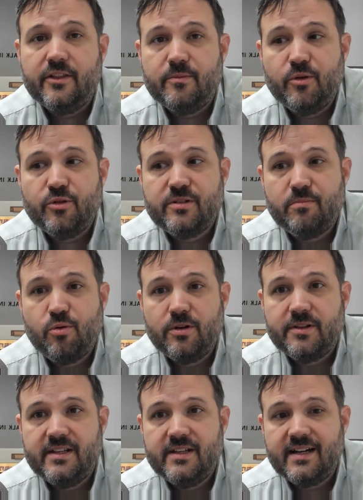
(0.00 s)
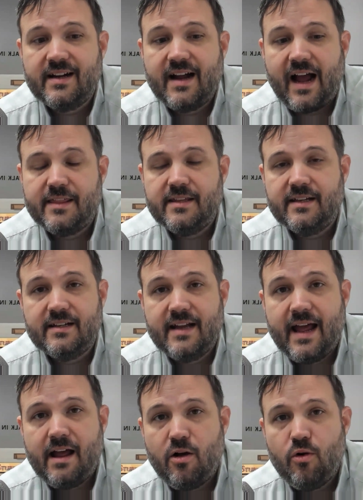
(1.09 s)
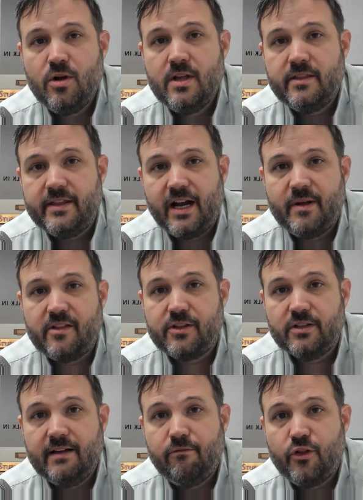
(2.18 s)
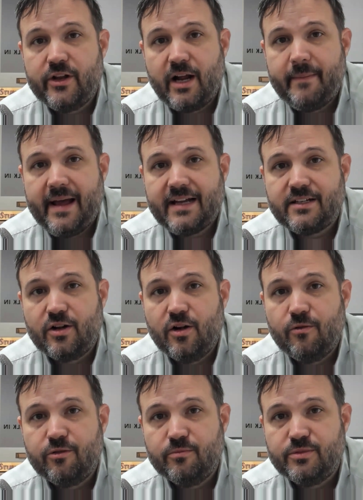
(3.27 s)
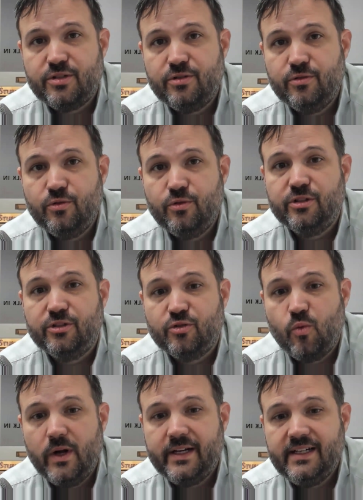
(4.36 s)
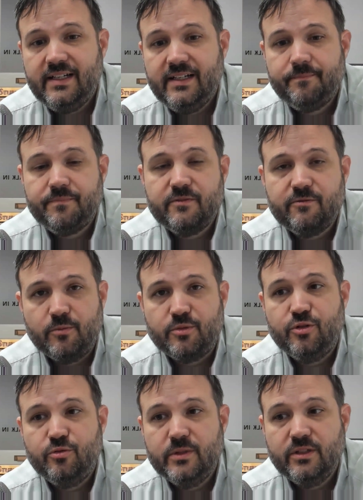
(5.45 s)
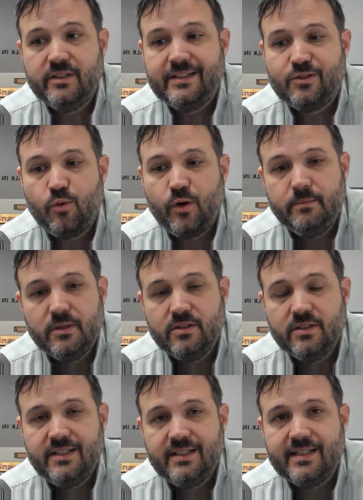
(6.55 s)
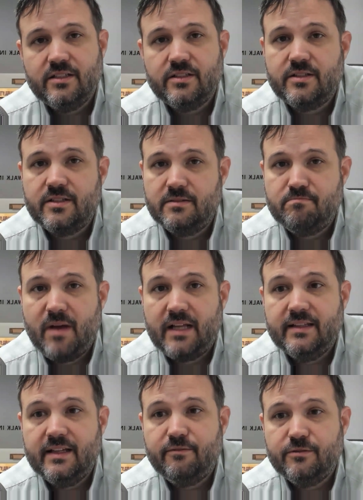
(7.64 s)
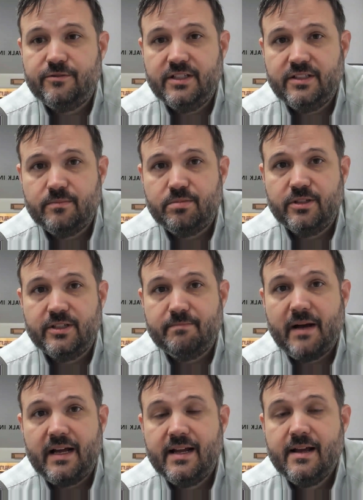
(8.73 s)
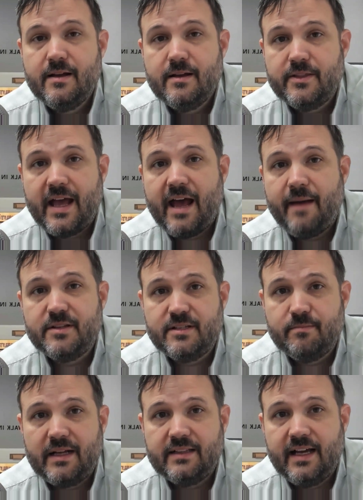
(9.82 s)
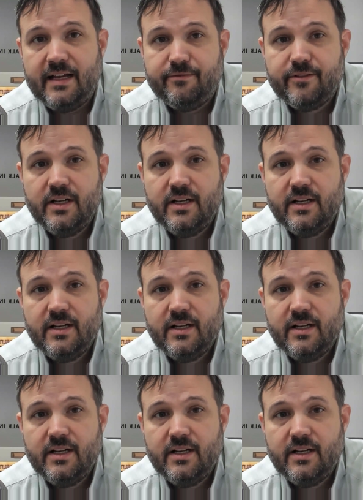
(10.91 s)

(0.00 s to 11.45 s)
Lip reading: The most important thing, I think, now that I'm at the level that I'm at, to go from 2 to 20, from 2 million to 20 million, is my level of discipline and the habits in my life.